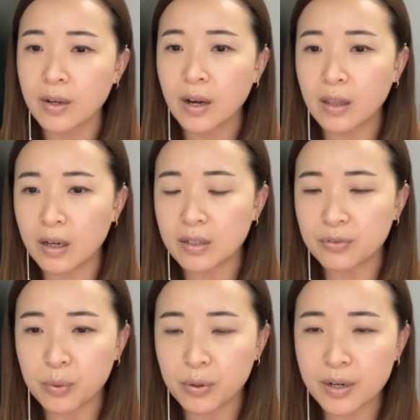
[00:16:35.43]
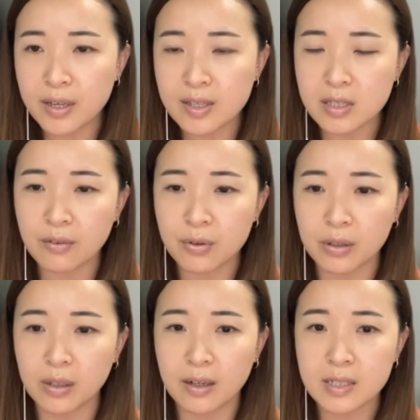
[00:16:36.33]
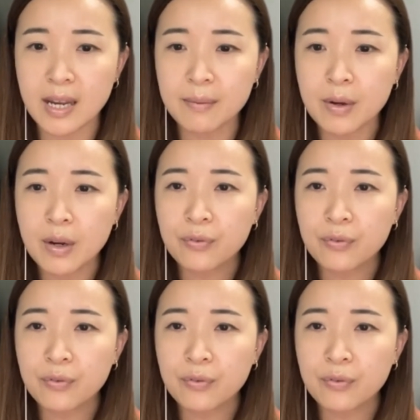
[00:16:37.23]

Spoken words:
a lot of work and saved her a lot of time.